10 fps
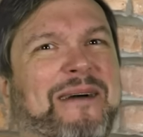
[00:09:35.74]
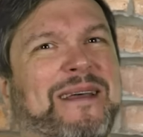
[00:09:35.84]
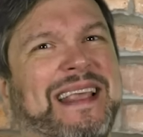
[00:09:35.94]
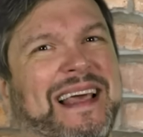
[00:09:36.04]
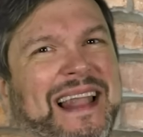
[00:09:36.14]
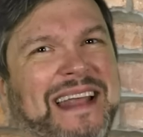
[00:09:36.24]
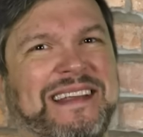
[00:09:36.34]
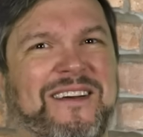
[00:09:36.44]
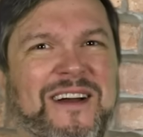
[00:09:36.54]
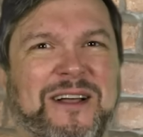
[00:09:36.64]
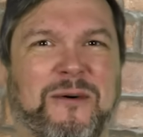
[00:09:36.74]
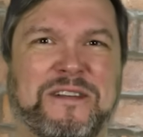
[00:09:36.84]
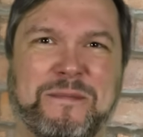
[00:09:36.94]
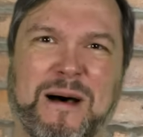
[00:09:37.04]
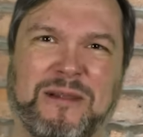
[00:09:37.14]
when the Atlantic article
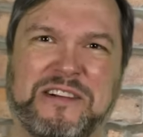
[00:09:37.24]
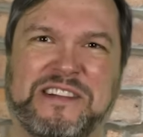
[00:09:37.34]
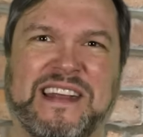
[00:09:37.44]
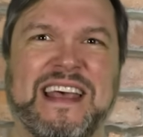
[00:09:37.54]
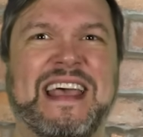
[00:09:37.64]
was published,